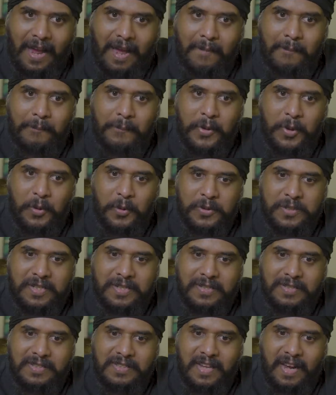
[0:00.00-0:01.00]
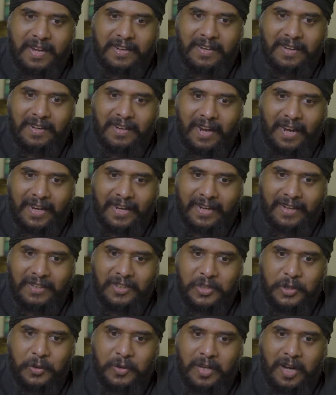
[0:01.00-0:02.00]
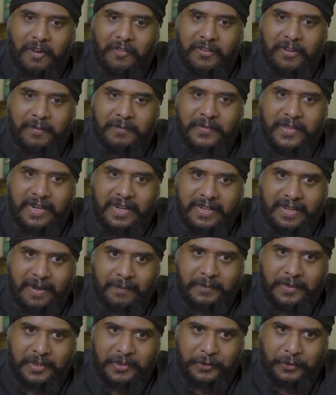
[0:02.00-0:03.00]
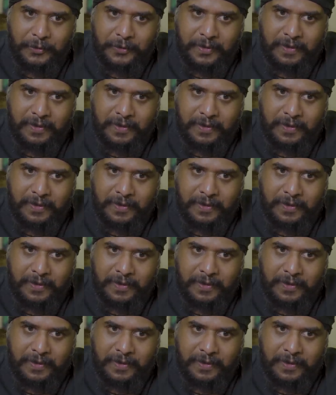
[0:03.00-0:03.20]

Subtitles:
abuses that line to cover up their ineptitude.